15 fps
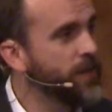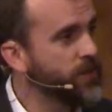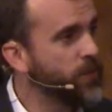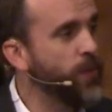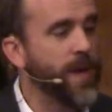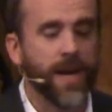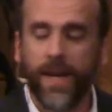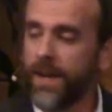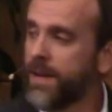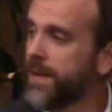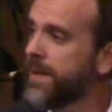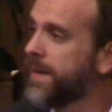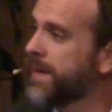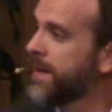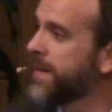this week,
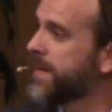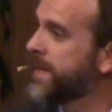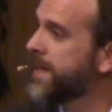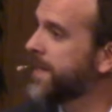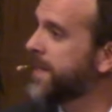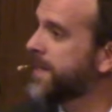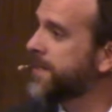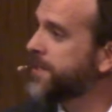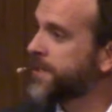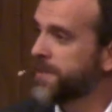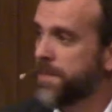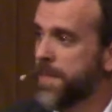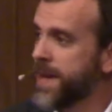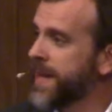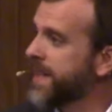
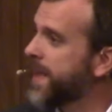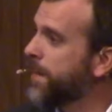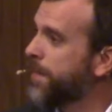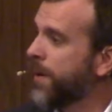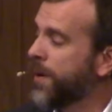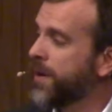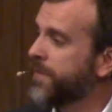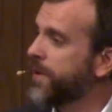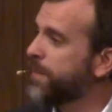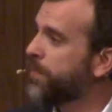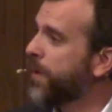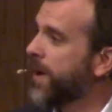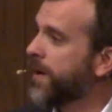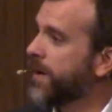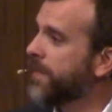just making that part of your
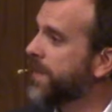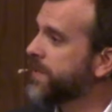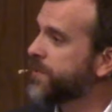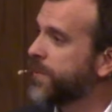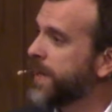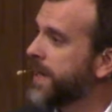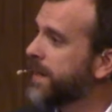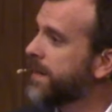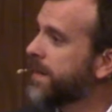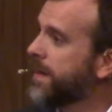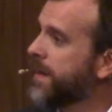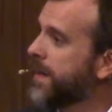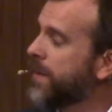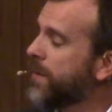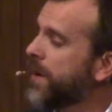prayer this week.
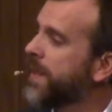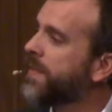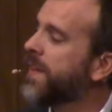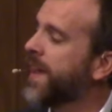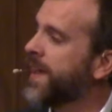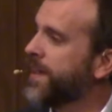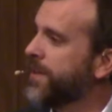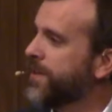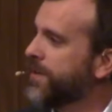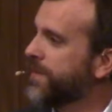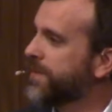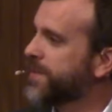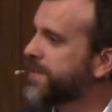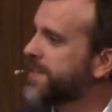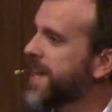Lord, I thank you
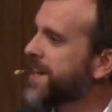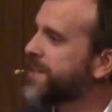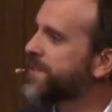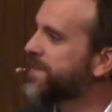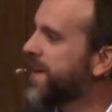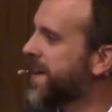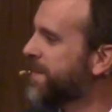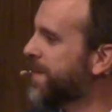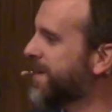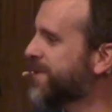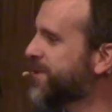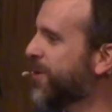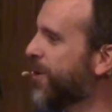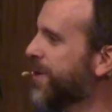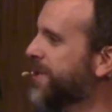for satisfying my
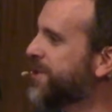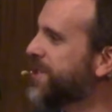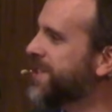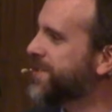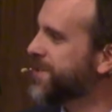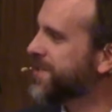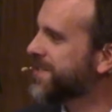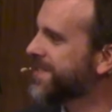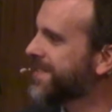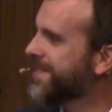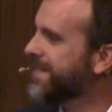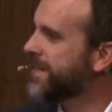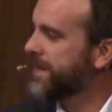soul in Jesus.